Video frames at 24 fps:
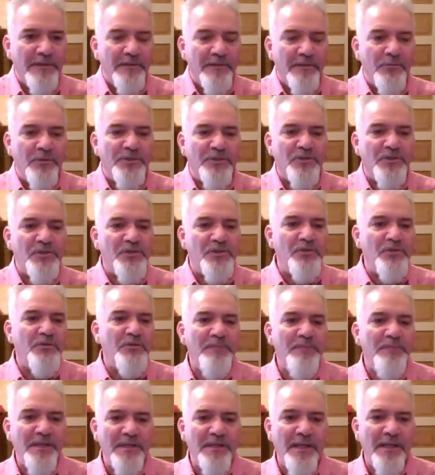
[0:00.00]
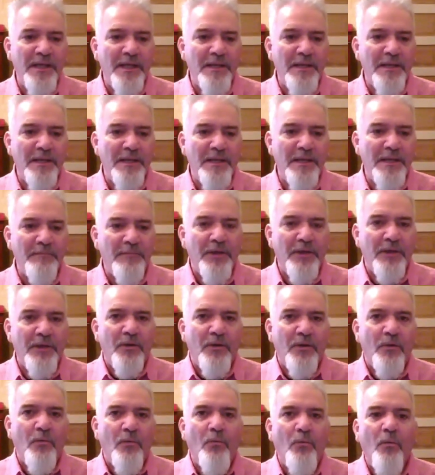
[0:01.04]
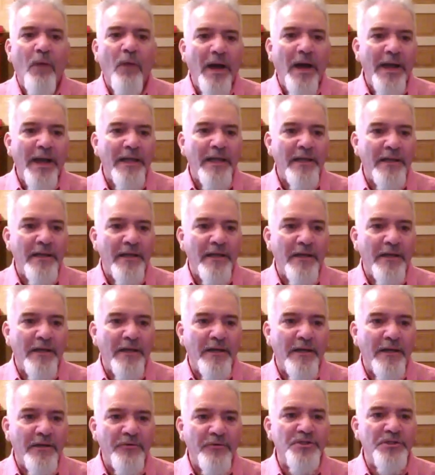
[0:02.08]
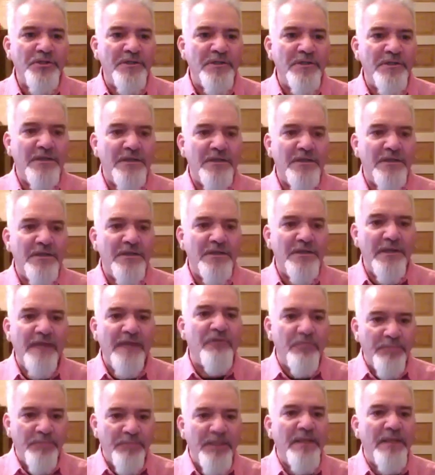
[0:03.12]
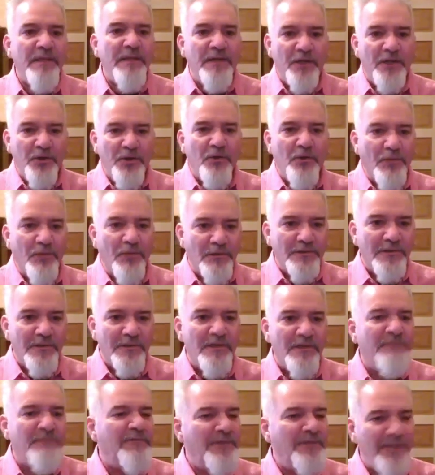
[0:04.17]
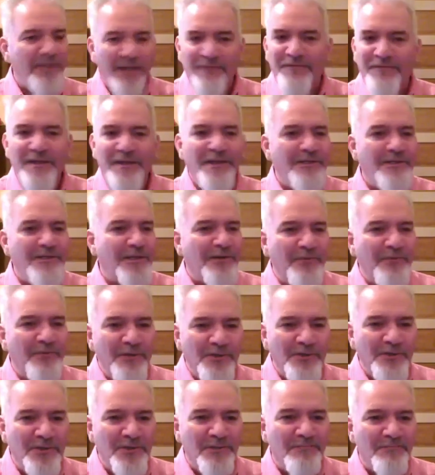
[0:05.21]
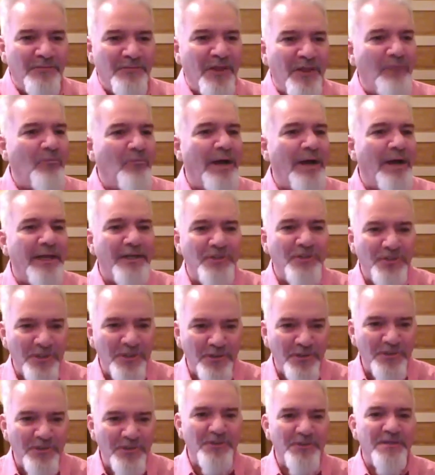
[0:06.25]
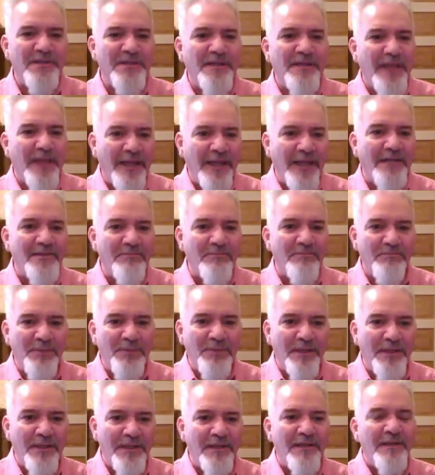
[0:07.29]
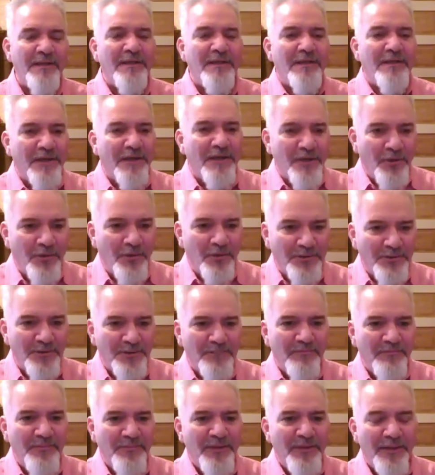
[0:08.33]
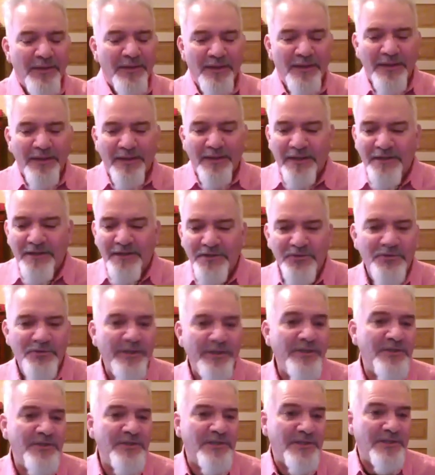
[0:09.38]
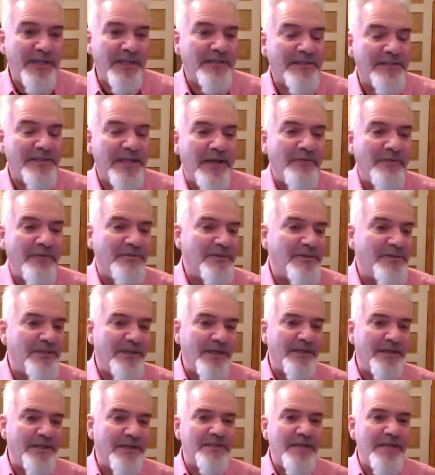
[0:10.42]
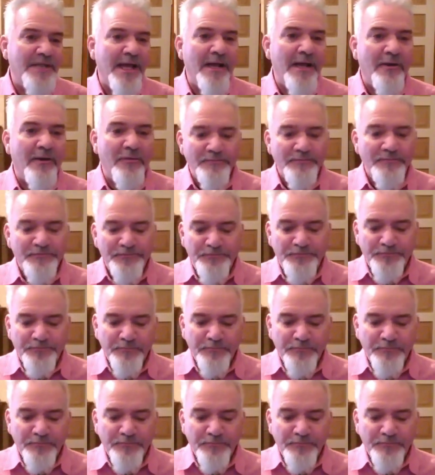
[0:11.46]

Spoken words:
which soon became why a Christian can never be in a cult if he's a Christian, and why a church can't be a cult, as strange as that sounds to us now.